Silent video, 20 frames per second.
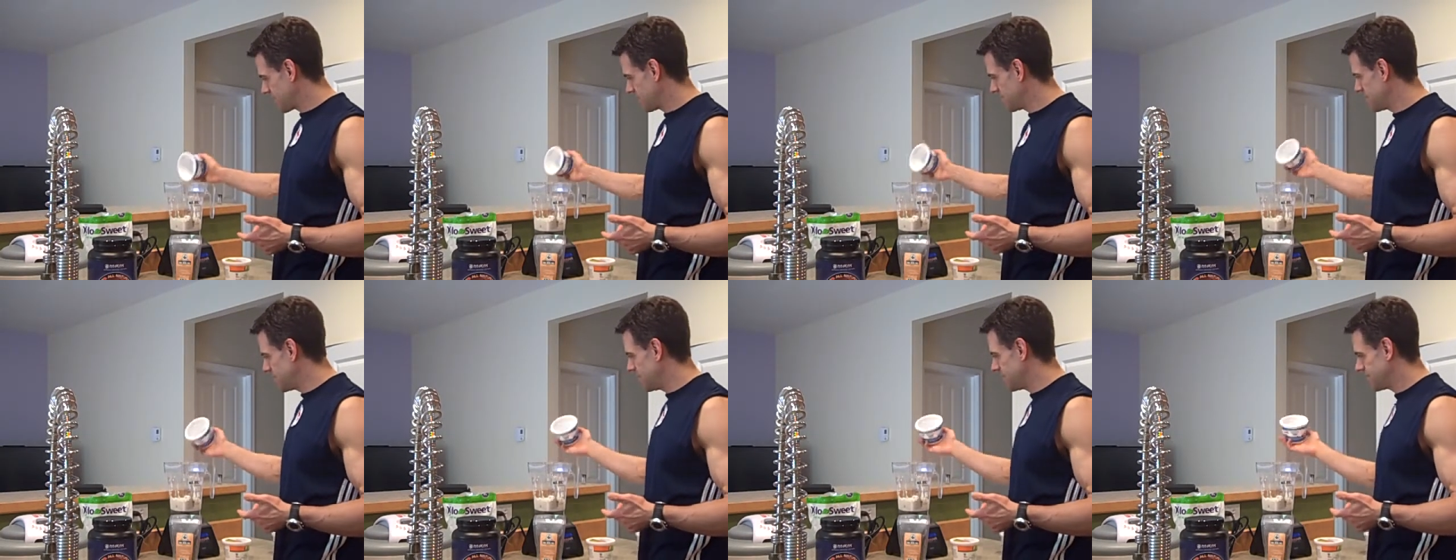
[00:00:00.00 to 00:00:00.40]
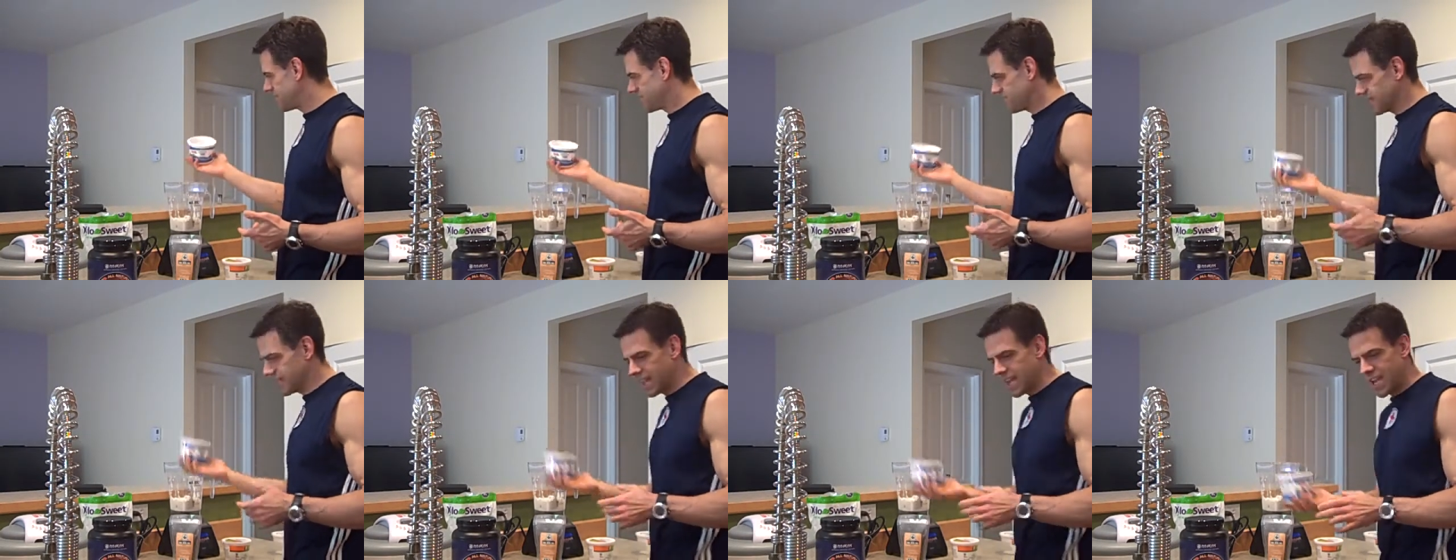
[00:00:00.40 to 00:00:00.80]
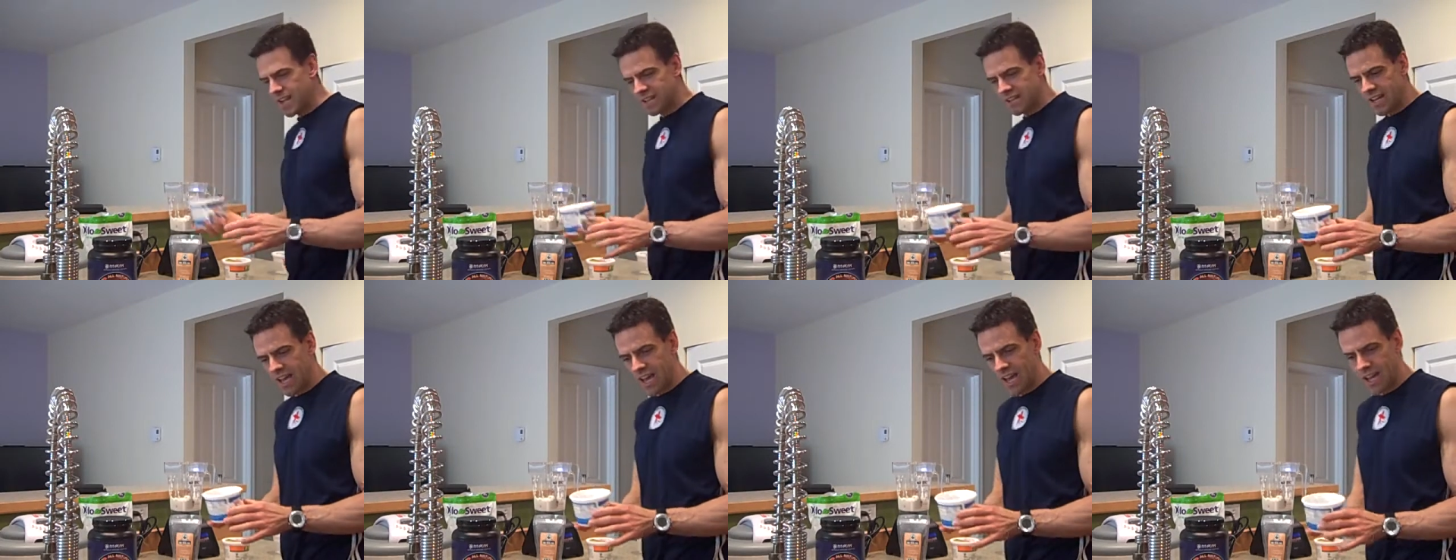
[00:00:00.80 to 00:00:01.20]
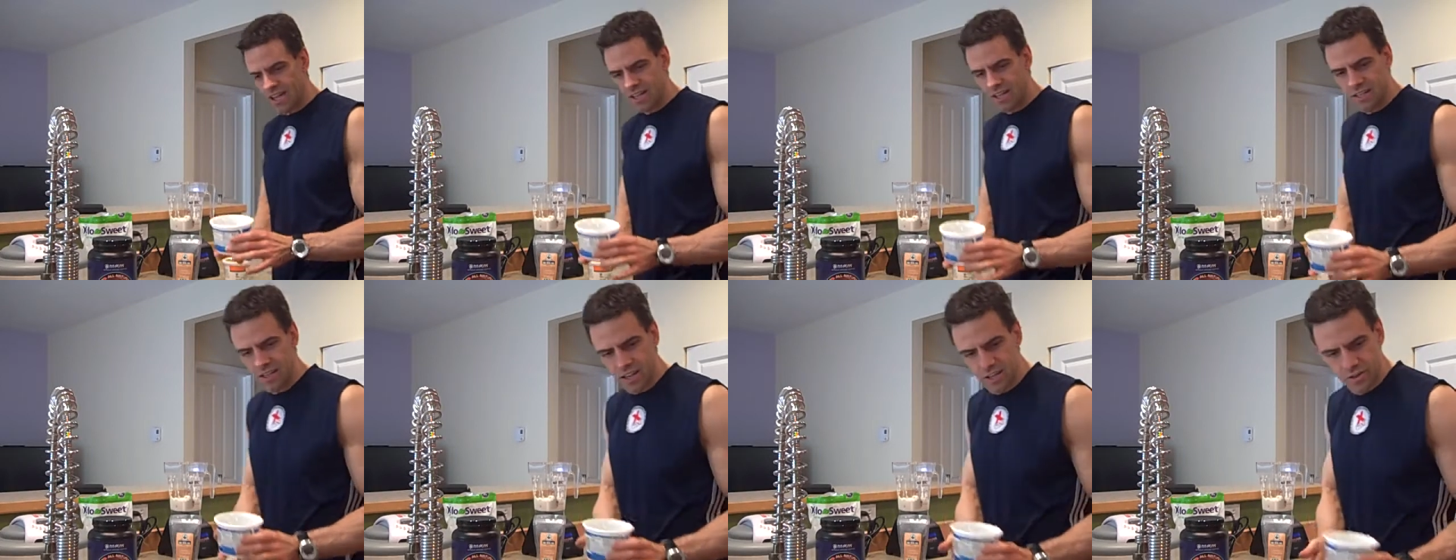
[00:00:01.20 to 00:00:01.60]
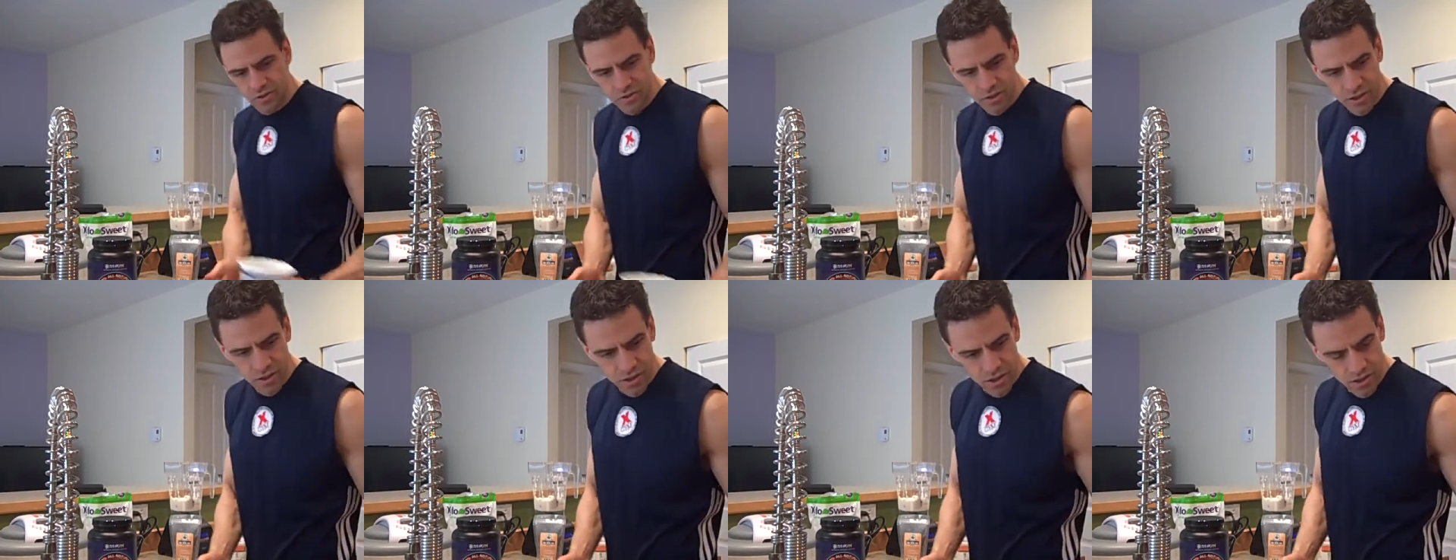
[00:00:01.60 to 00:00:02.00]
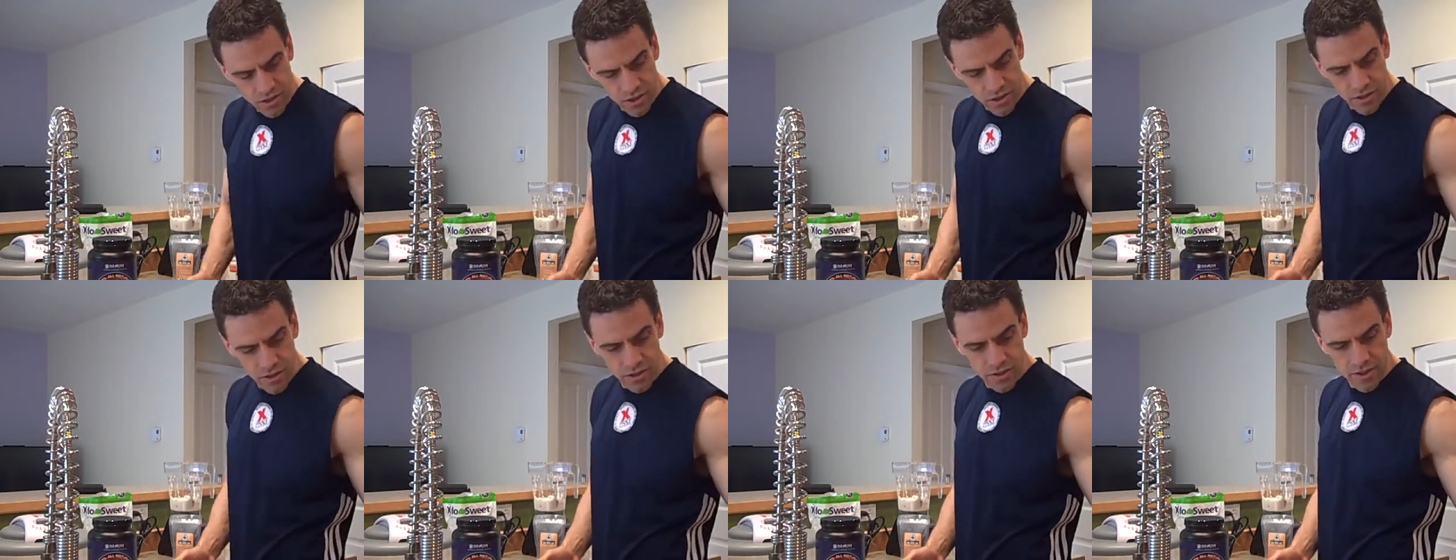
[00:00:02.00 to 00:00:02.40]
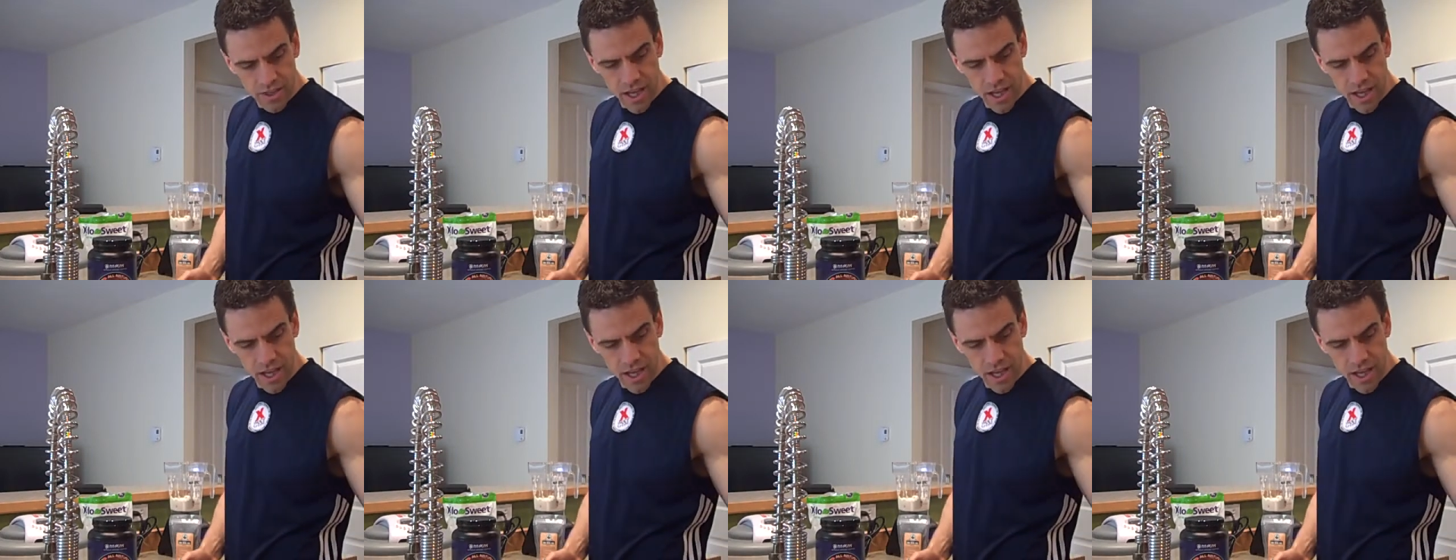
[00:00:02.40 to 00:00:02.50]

I mean, it's the K-Tech Industrial,